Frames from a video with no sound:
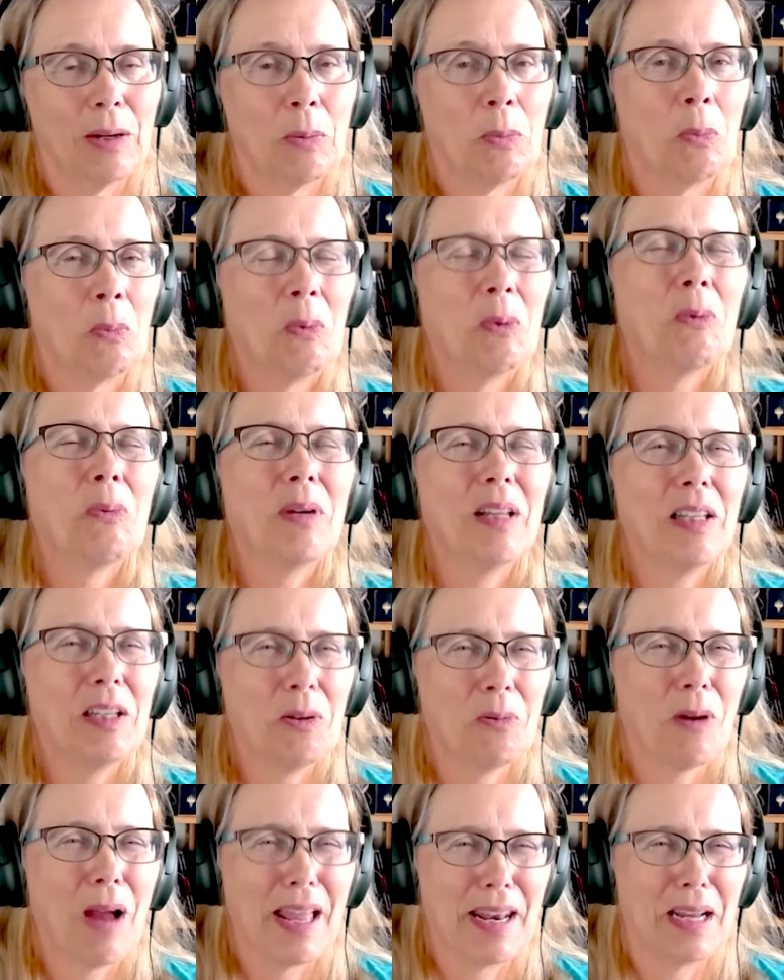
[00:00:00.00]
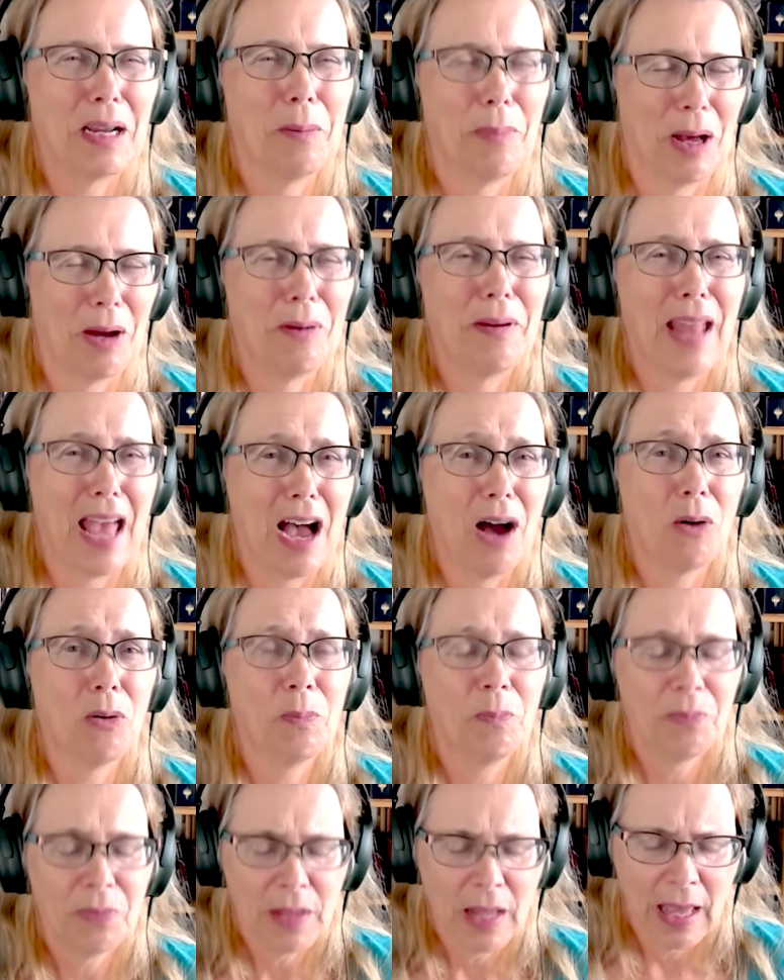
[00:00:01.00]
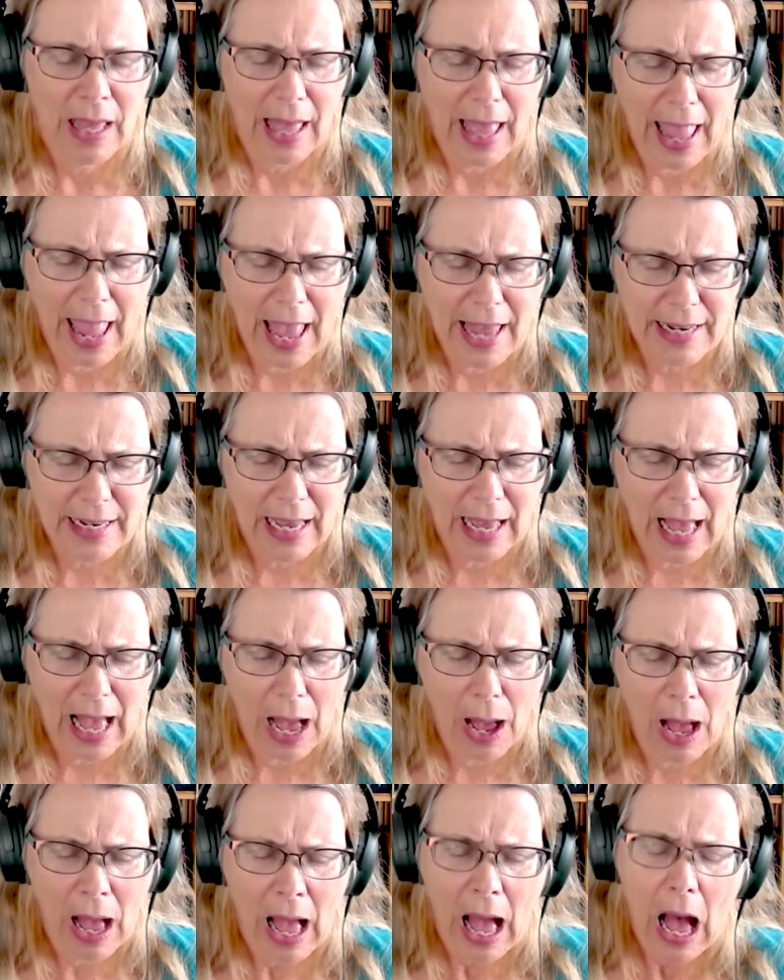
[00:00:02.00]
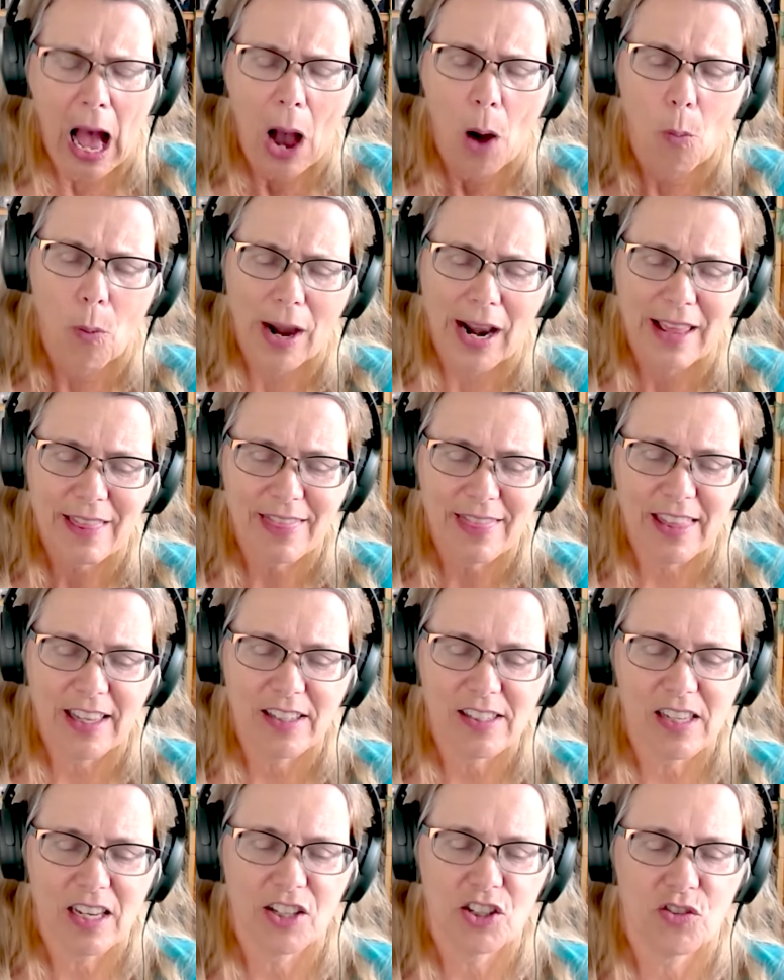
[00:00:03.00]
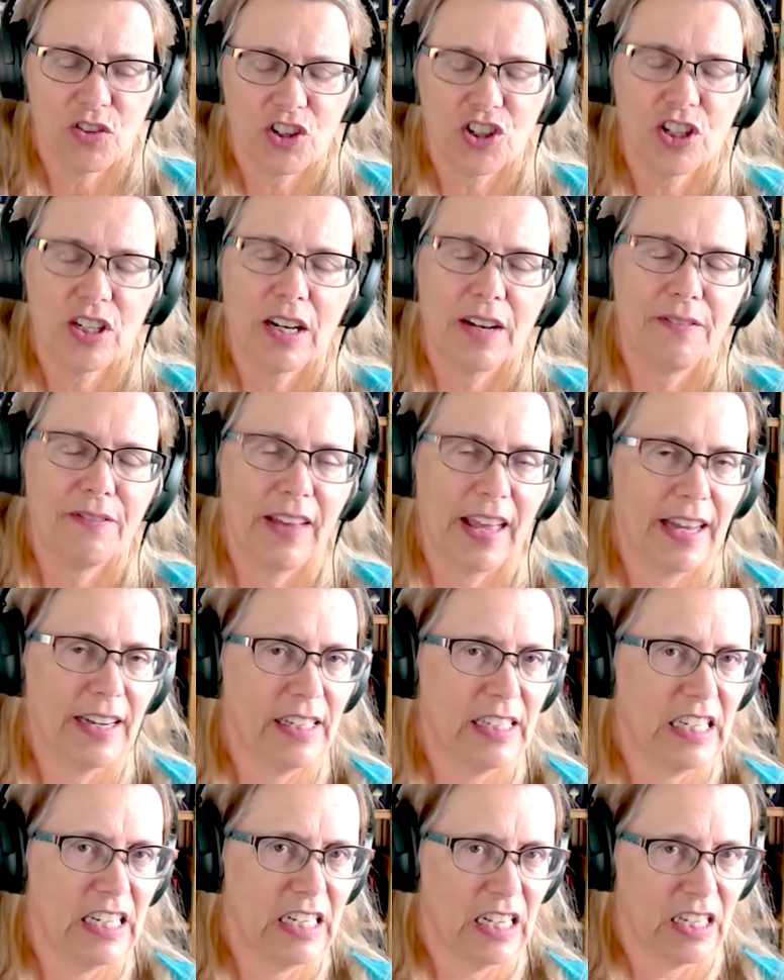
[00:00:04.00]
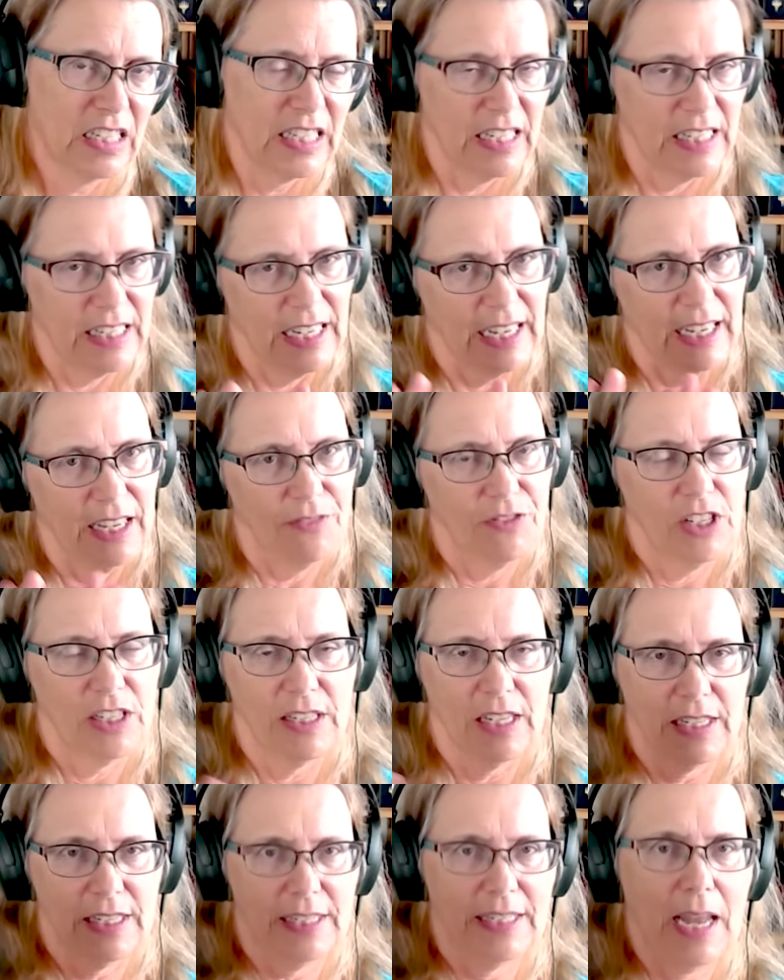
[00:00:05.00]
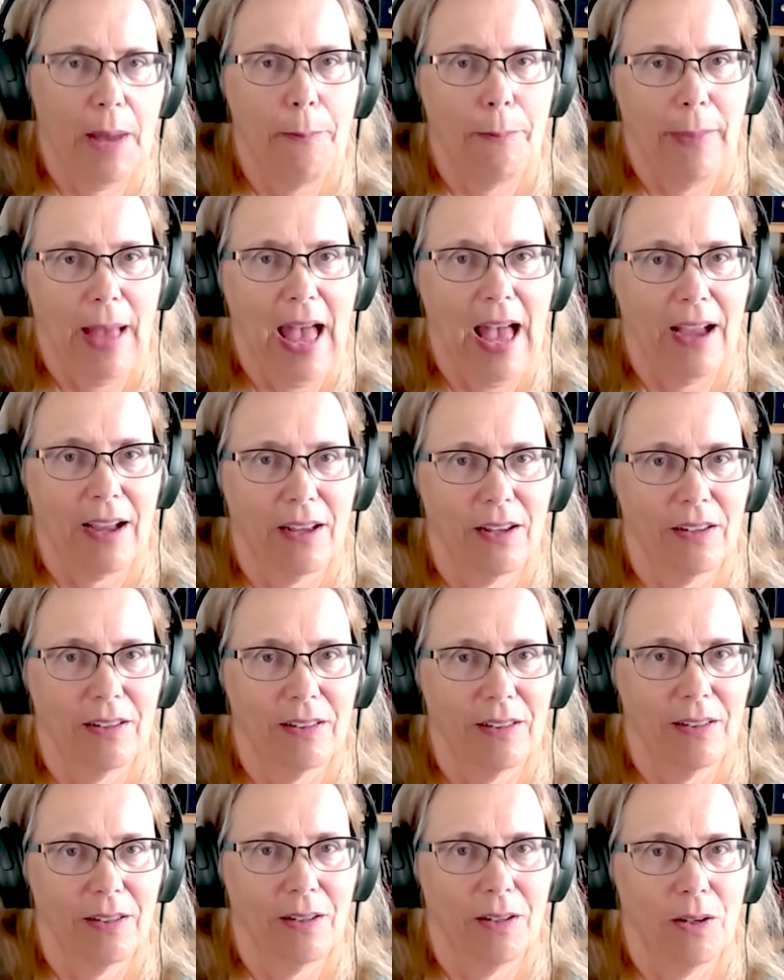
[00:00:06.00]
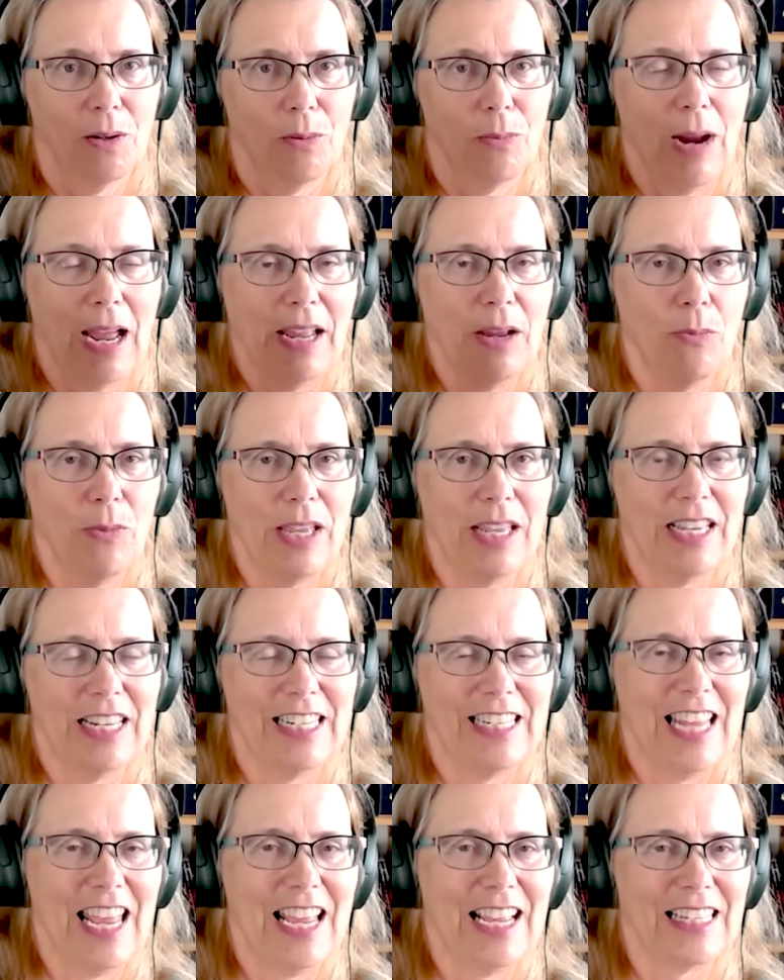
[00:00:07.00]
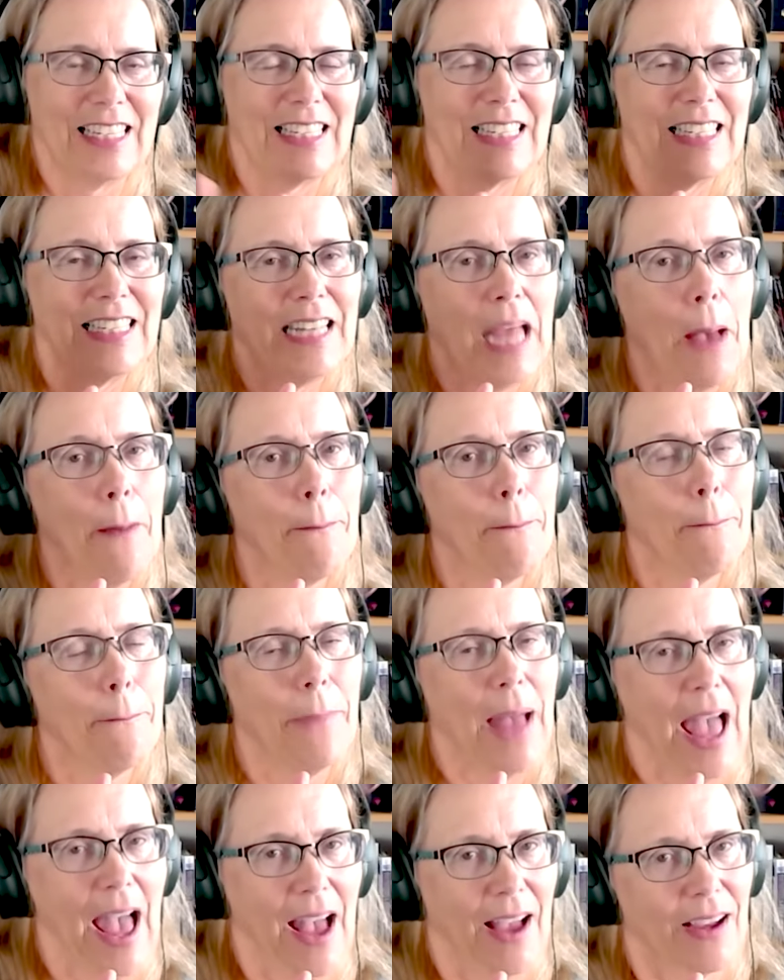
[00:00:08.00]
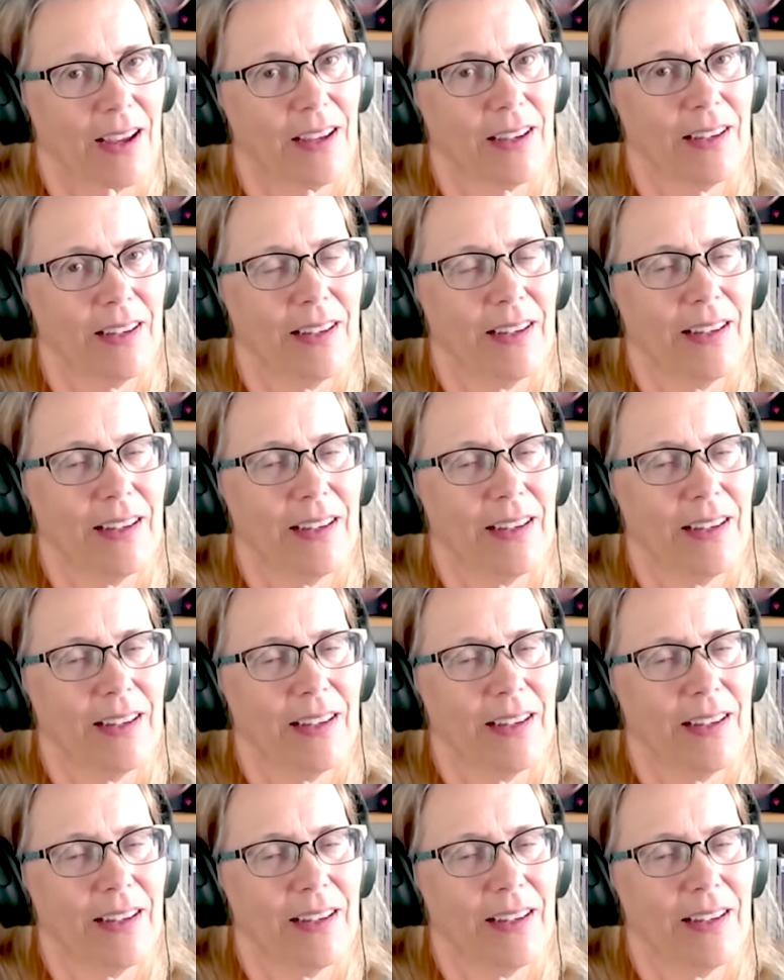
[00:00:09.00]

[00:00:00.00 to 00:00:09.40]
really writing about now. And what I think science fiction and fantasy does is it gives us a step back, right? We can take a step back,